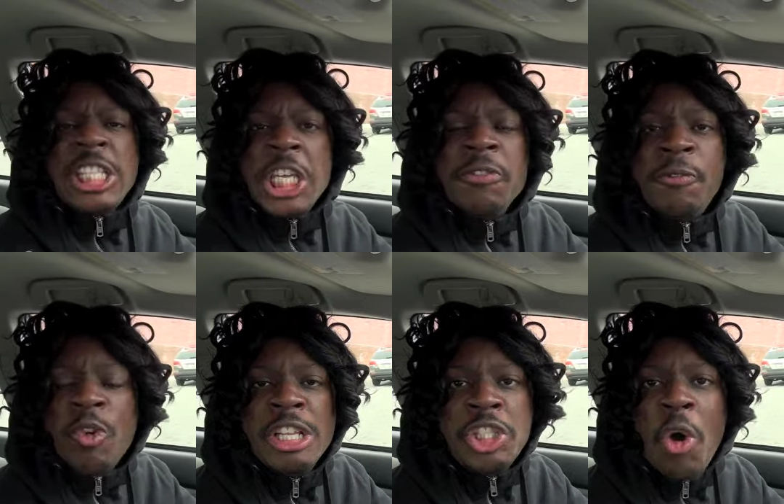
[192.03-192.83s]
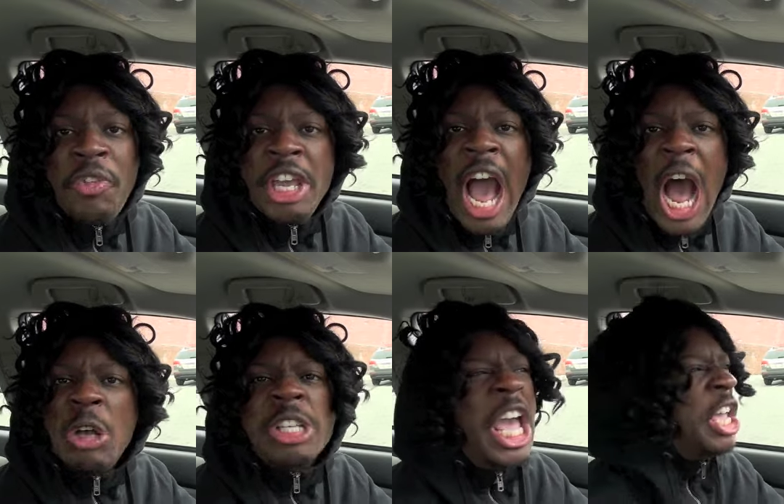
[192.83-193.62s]
ass eating friends over your
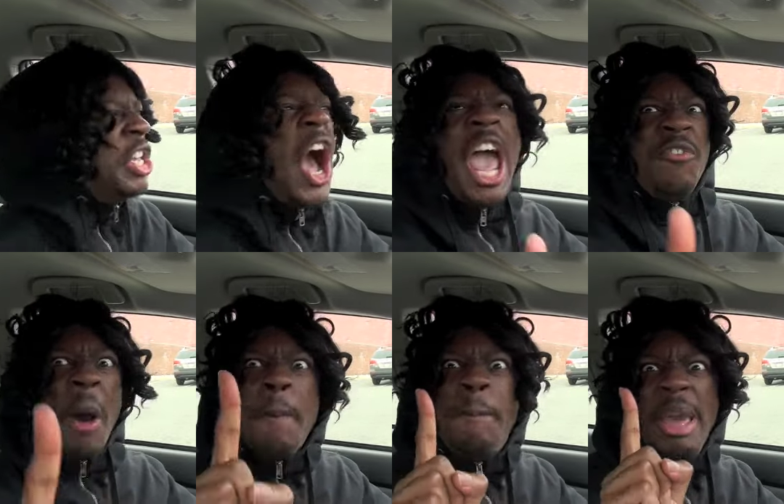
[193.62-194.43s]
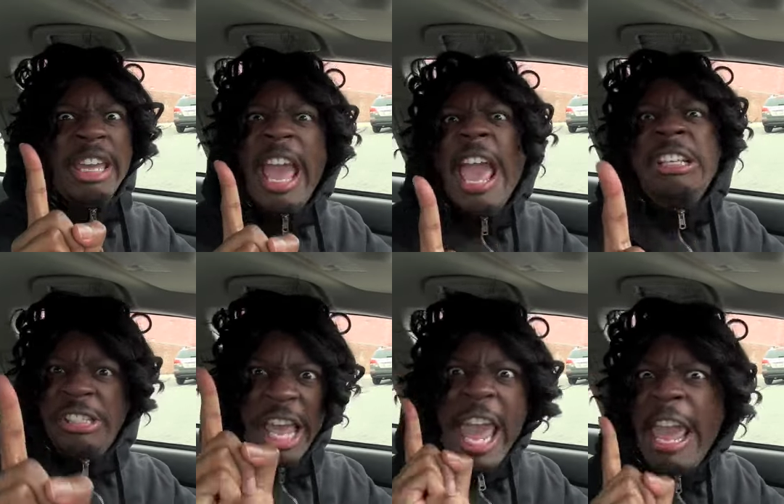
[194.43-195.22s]
house and y'all have a big
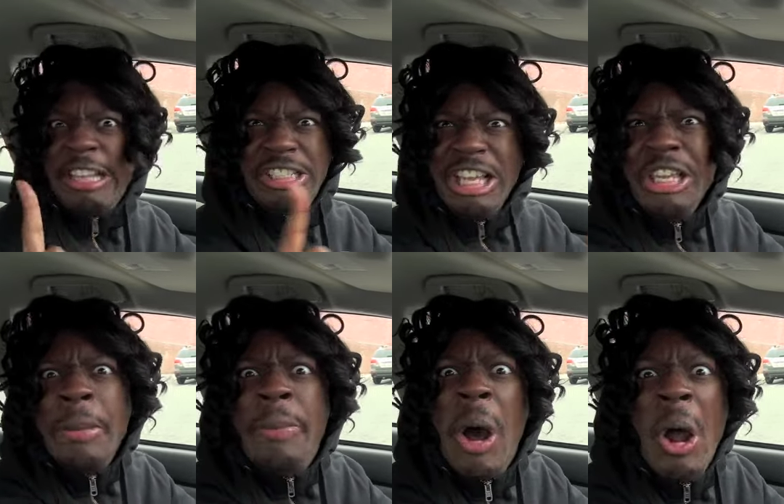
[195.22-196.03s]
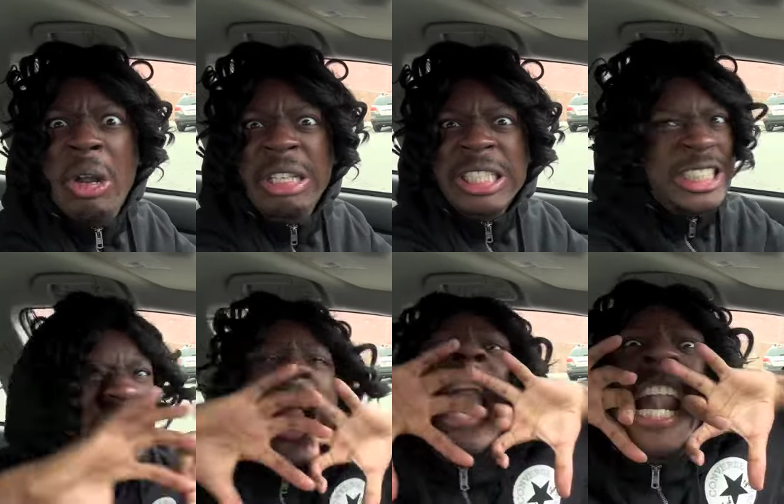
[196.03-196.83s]
ass ass eating party.
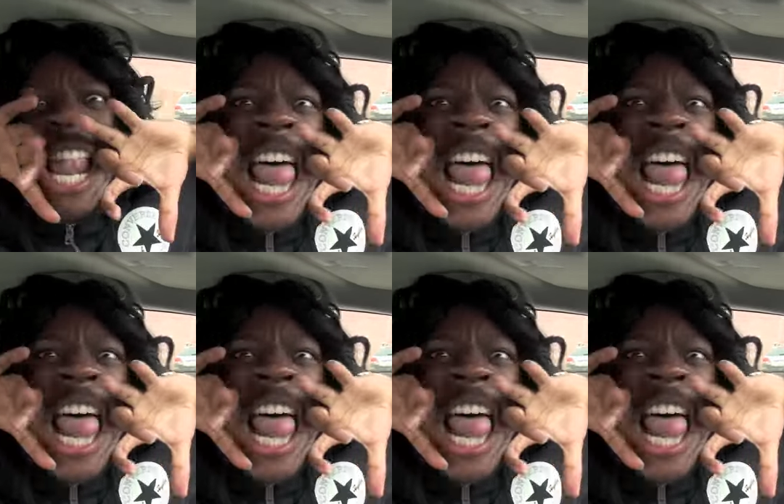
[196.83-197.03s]
Just,